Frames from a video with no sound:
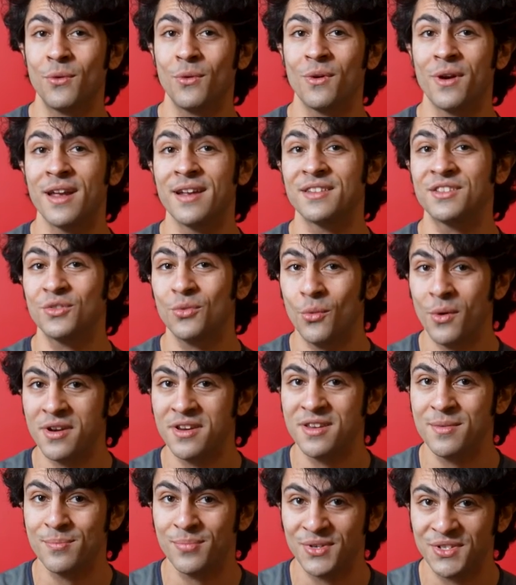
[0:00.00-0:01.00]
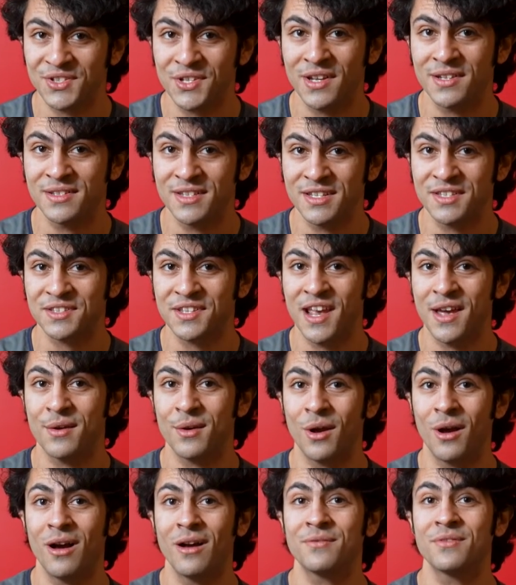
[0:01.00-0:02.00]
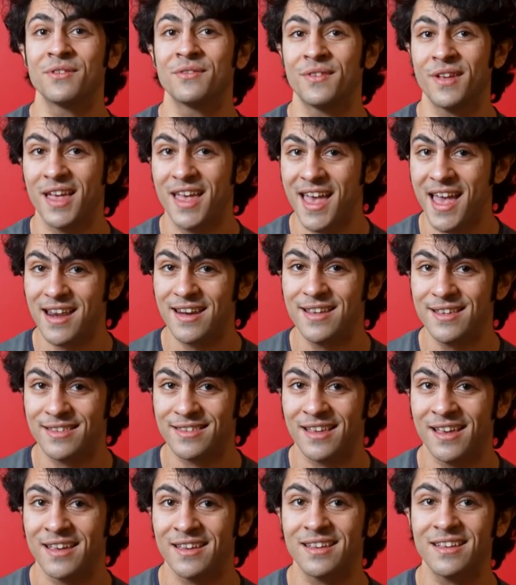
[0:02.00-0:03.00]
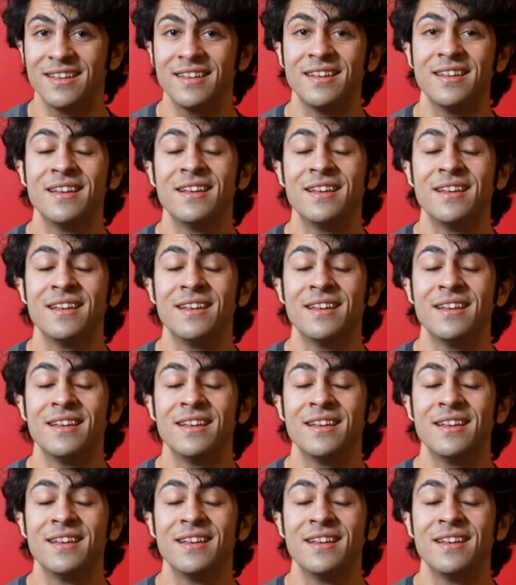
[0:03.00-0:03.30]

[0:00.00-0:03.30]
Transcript: for a 20% discount off of anything.